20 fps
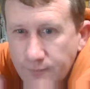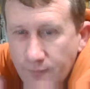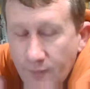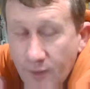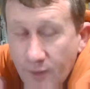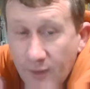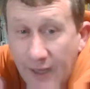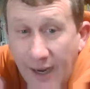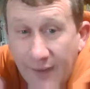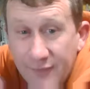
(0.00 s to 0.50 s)

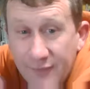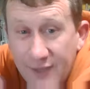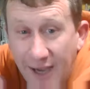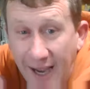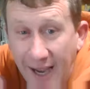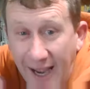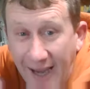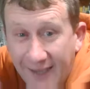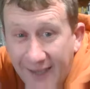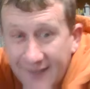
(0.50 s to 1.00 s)
Gonna have to
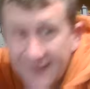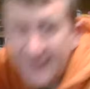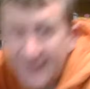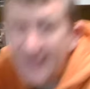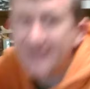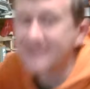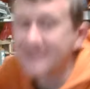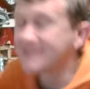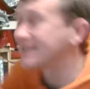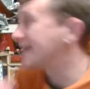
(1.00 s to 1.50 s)
hang the
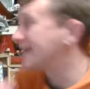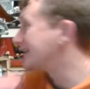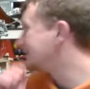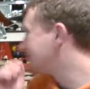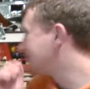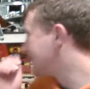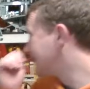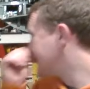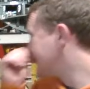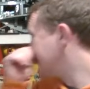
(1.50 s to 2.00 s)

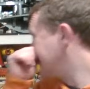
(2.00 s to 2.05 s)
8080.